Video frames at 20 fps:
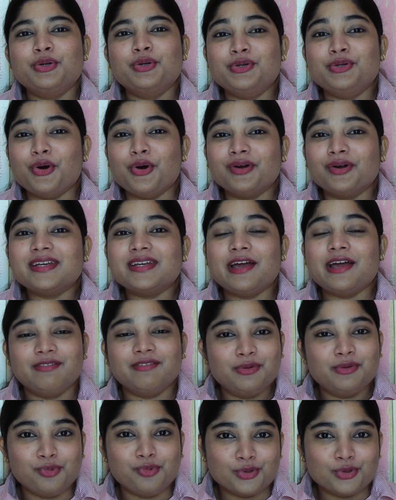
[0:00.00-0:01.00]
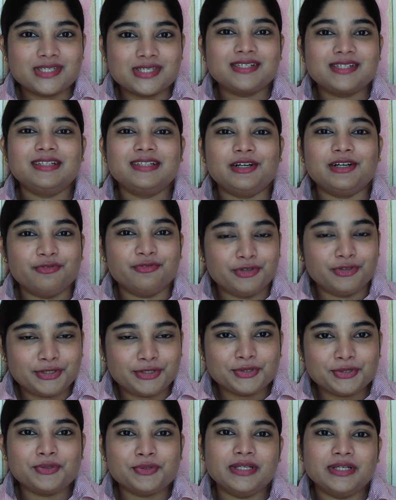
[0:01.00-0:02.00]
not having posted a
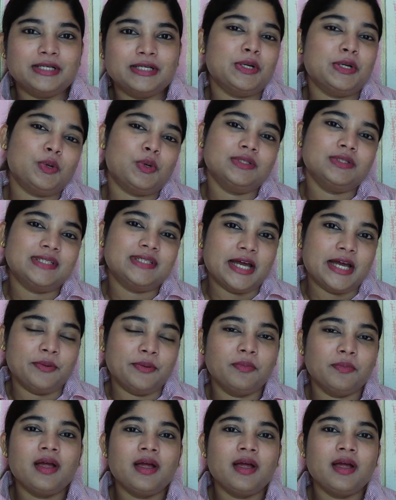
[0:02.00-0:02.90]
video in a long time.